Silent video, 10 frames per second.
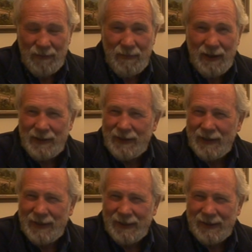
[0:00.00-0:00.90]
But
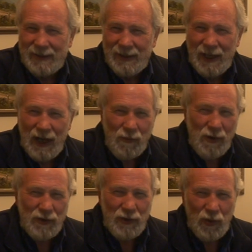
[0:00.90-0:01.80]
uh, I
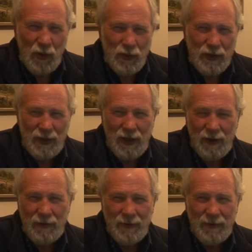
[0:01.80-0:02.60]
want you all to know